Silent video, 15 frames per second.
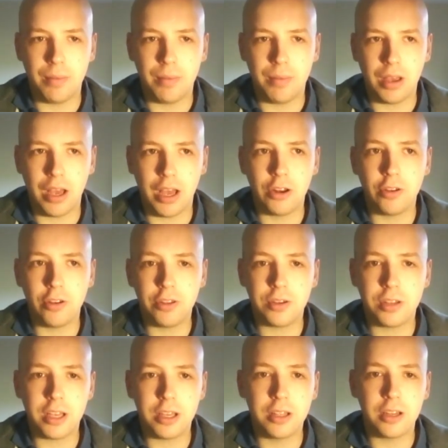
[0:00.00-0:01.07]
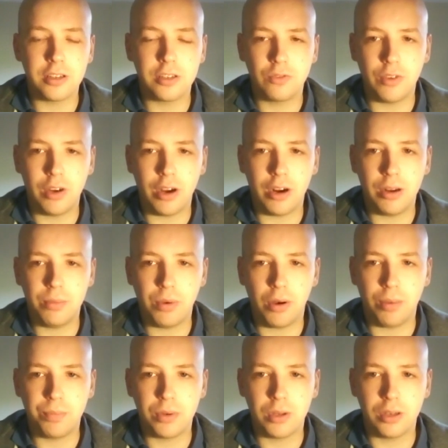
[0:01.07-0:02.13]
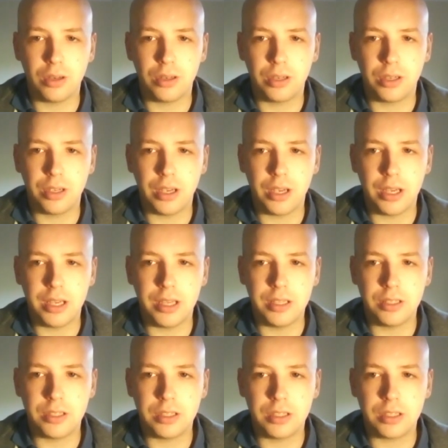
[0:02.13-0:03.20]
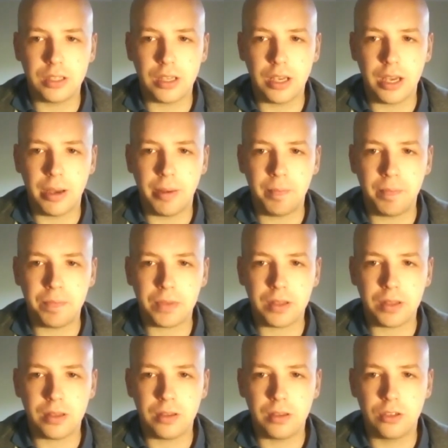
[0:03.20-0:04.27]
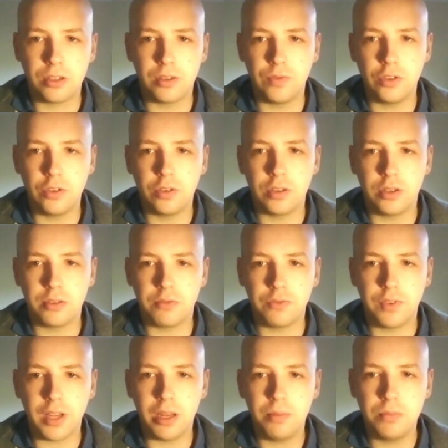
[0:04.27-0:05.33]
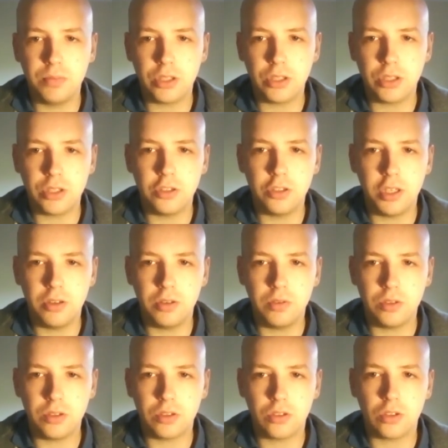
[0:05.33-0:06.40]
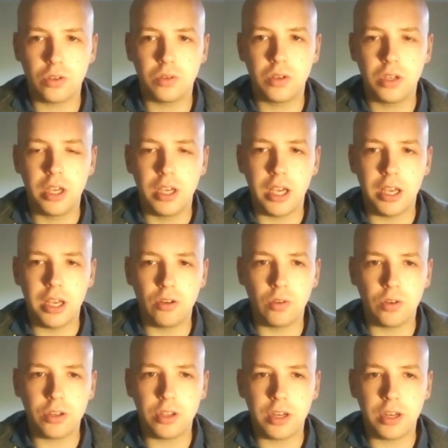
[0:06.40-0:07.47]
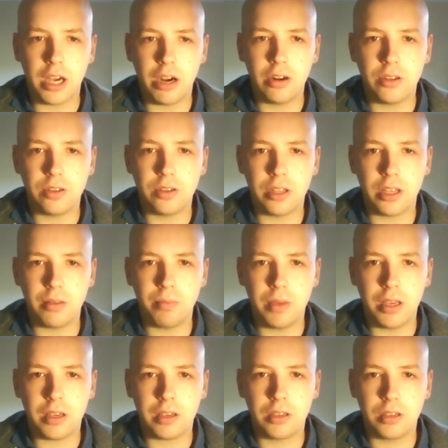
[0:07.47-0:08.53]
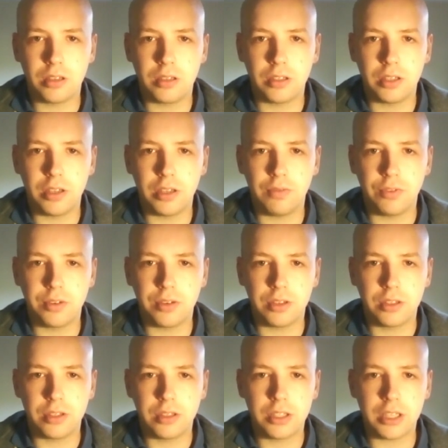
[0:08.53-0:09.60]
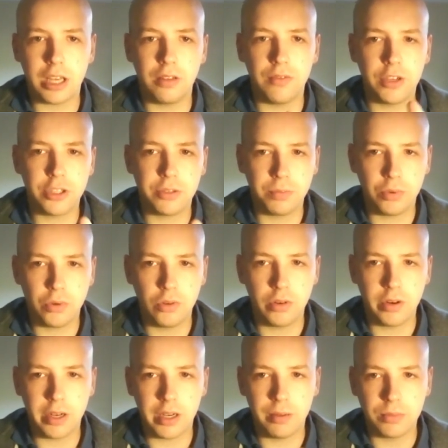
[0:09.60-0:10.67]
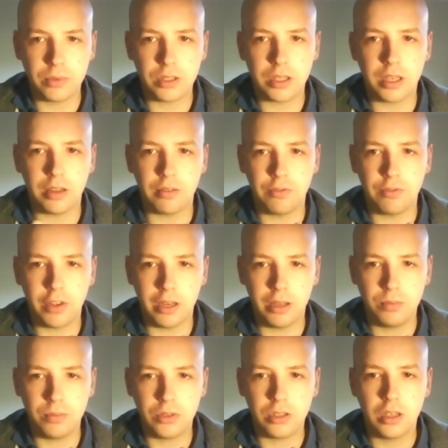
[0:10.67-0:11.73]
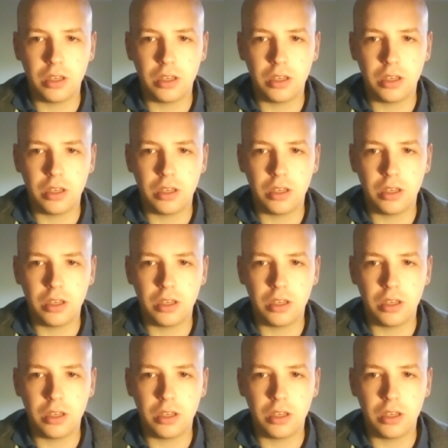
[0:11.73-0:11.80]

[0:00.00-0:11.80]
Another thing that is very popular is to view the film studios. So in Northern Ireland, they make different television programs and films.